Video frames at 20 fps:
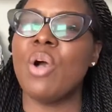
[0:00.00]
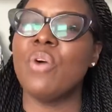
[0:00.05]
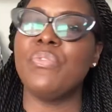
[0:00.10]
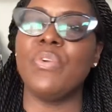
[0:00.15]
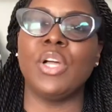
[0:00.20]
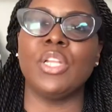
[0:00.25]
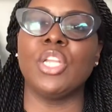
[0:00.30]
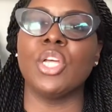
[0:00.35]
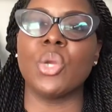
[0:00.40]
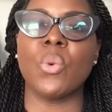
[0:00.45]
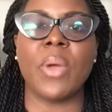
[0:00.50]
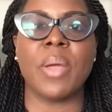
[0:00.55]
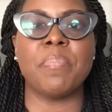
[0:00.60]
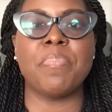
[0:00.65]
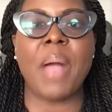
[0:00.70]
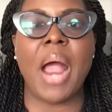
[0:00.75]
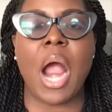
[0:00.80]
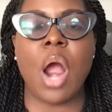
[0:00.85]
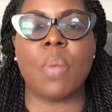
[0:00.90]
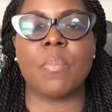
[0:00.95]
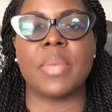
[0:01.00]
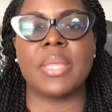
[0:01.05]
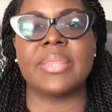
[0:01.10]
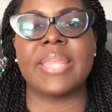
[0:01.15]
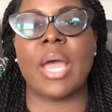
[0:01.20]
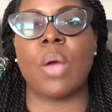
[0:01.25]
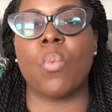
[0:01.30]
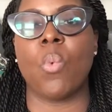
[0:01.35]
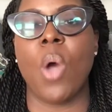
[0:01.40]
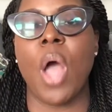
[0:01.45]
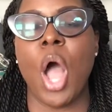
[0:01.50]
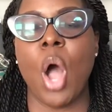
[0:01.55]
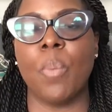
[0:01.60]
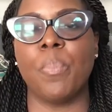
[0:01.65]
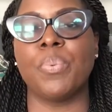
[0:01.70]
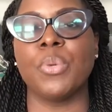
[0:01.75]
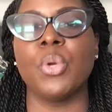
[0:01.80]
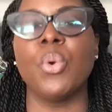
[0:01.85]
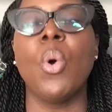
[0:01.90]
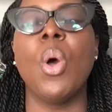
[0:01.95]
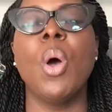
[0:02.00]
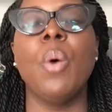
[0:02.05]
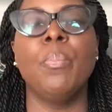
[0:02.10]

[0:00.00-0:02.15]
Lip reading: for a little empowerment that will help you